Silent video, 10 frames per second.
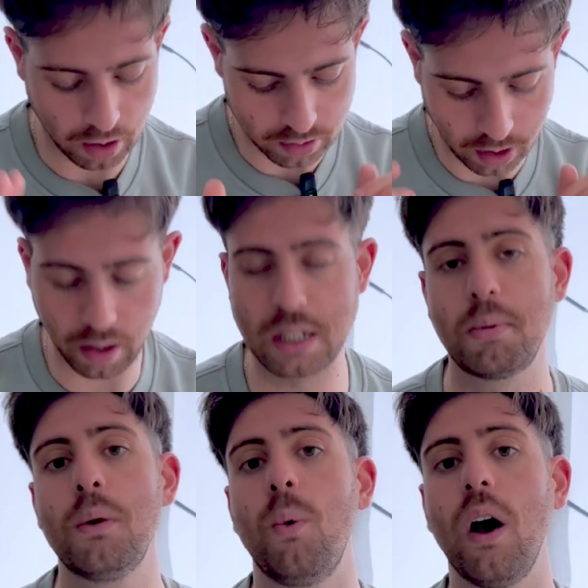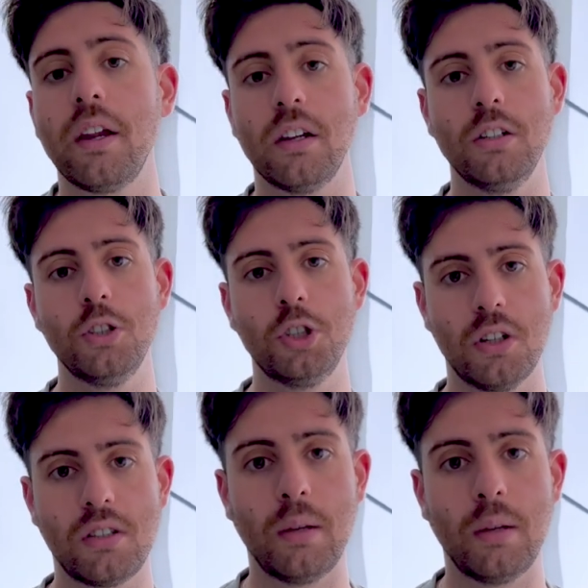and I'll explain why in just a